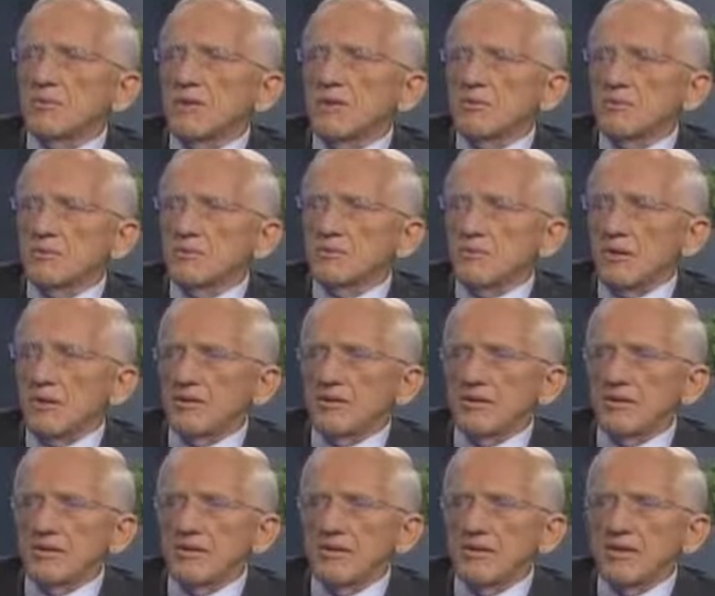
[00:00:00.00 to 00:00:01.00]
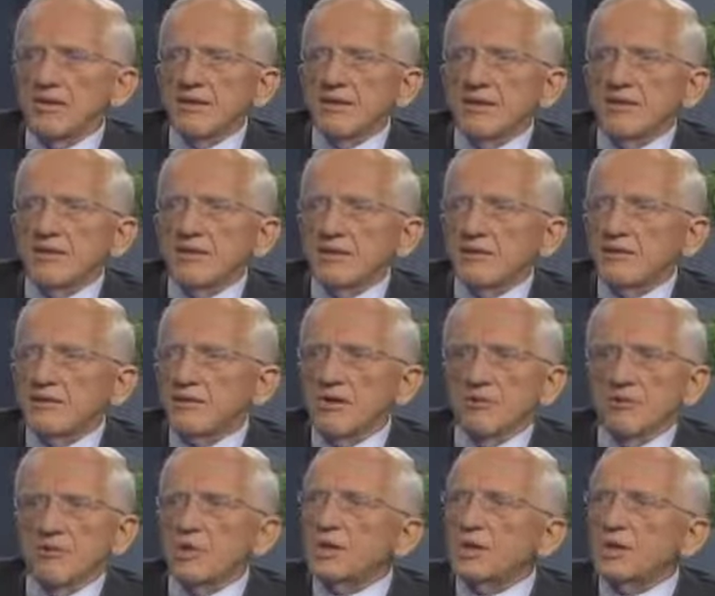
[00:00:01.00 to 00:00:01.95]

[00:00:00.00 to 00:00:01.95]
level of protein, it turned it off.